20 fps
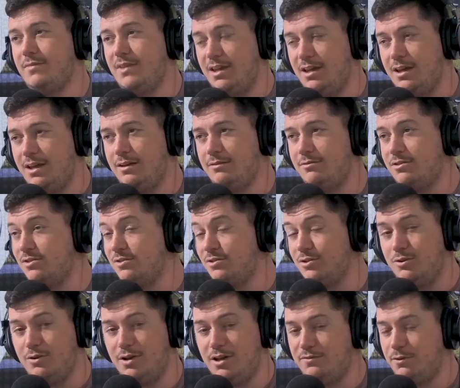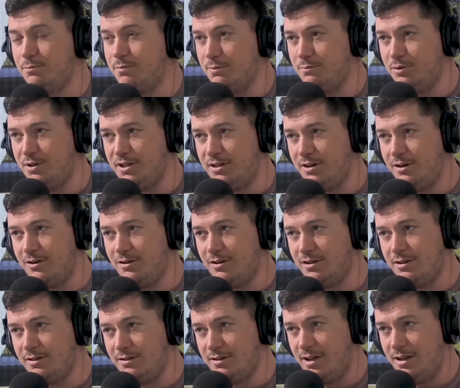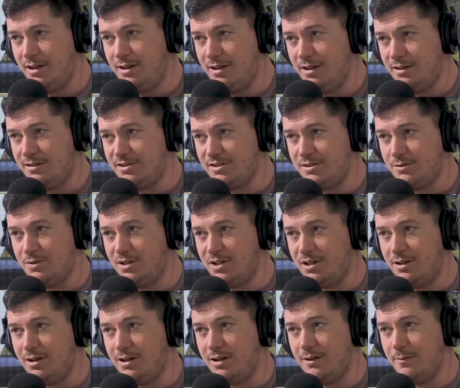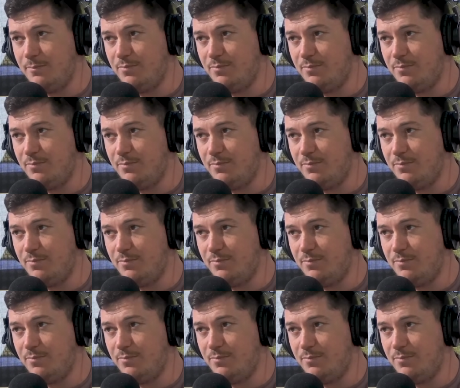Yeah, there's no effort being put into hurling in the school at all.